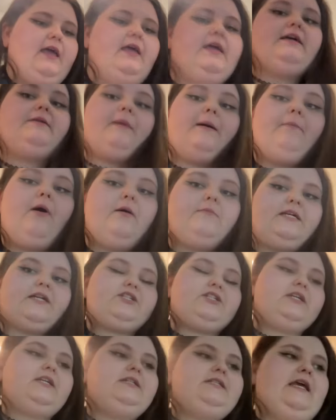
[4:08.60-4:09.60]
and my mom's
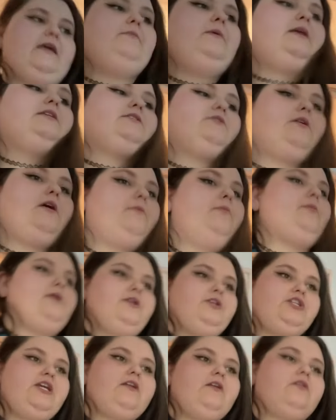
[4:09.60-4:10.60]
actually gonna take me, so I
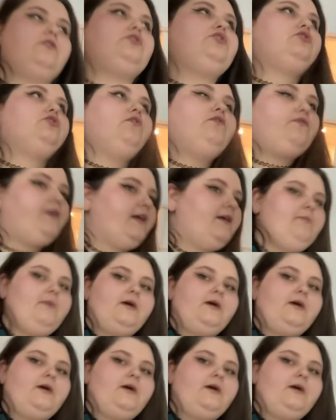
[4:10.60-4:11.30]
appreciate her so freaking